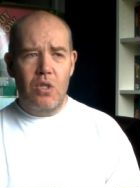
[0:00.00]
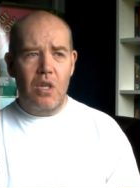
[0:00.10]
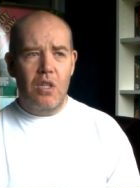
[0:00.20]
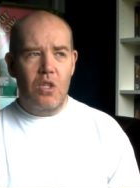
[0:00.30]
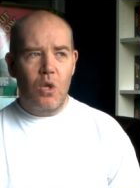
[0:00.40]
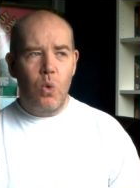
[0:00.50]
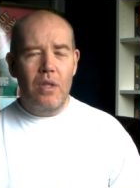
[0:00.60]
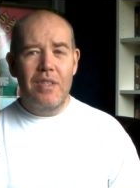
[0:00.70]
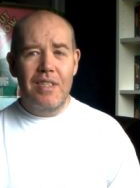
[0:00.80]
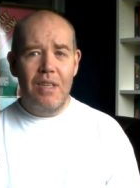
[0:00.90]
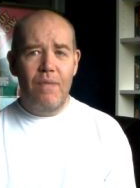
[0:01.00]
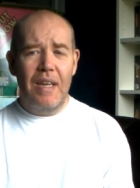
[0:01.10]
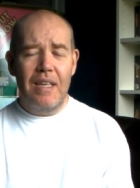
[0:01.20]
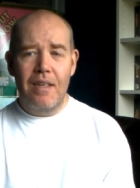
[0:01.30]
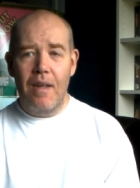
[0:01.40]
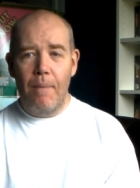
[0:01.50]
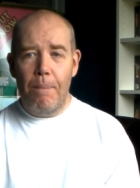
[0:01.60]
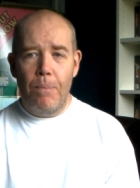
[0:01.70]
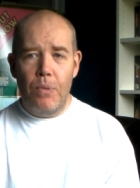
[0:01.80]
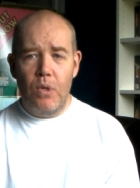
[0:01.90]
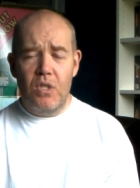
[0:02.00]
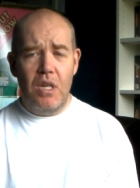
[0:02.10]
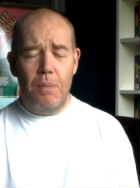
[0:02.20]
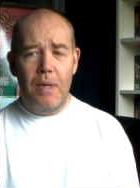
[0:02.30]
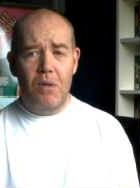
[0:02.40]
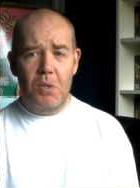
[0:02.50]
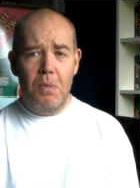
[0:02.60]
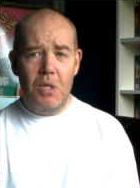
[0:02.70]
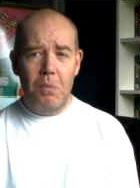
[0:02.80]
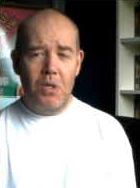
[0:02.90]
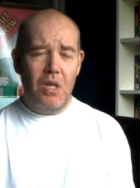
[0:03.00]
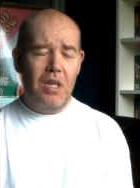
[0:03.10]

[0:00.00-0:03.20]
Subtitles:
the quantity thing doesn't appeal to me as much.